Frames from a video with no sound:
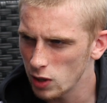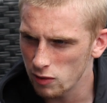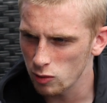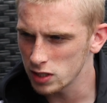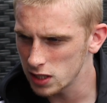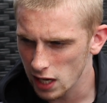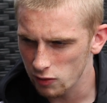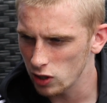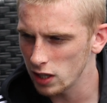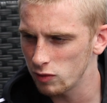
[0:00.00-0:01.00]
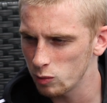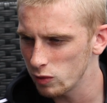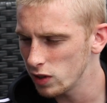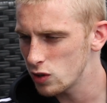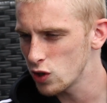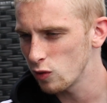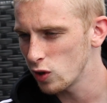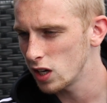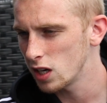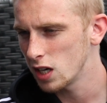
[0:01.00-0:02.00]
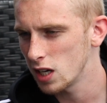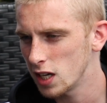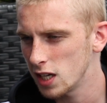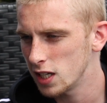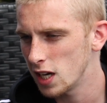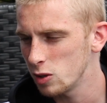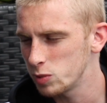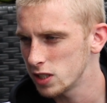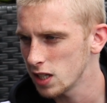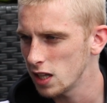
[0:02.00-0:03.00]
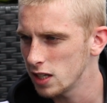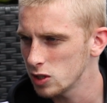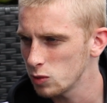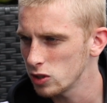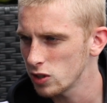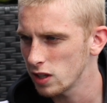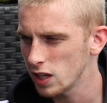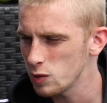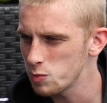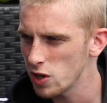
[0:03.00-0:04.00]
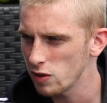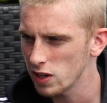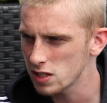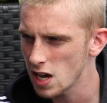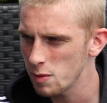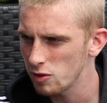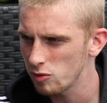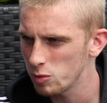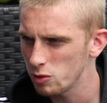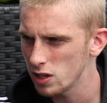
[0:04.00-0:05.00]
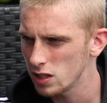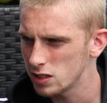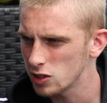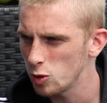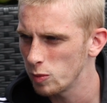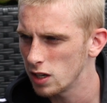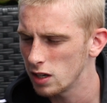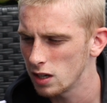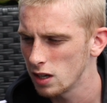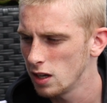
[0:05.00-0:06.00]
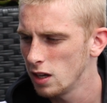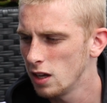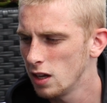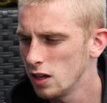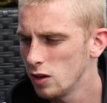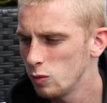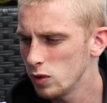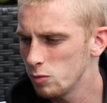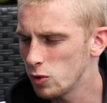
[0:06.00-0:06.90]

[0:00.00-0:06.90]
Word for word: when everyone's together and living with each other, and it helps you settle in as well. So I think it was perfect timing for me really to come in and with the